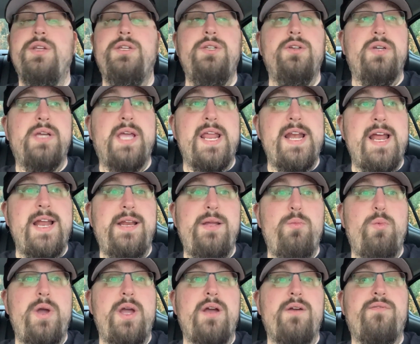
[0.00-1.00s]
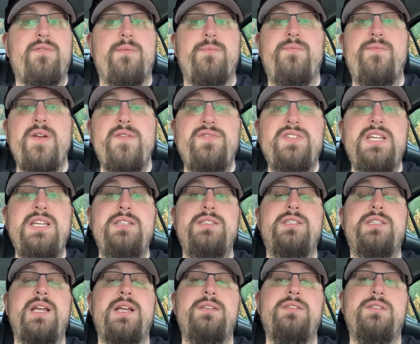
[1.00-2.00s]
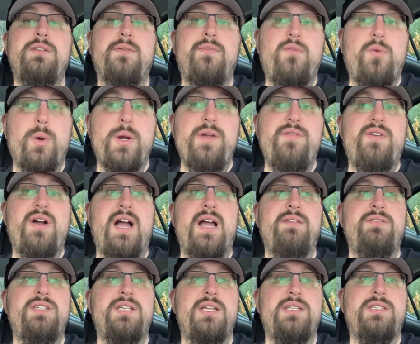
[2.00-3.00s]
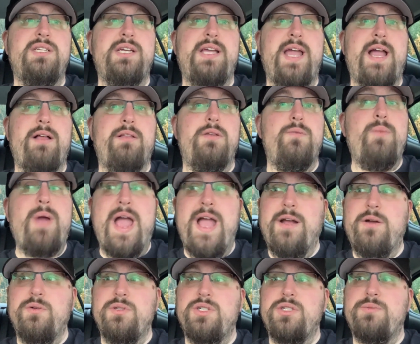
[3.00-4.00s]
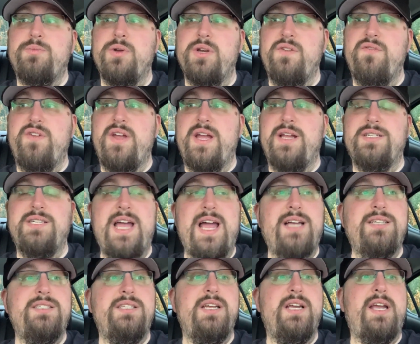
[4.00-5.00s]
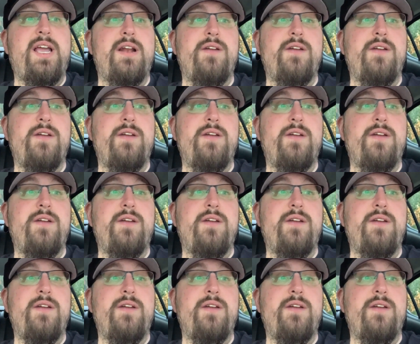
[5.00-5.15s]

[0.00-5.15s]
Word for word: you'll get anywhere from fifteen cents to forty-five cents a gallon back, which is pretty fantastic.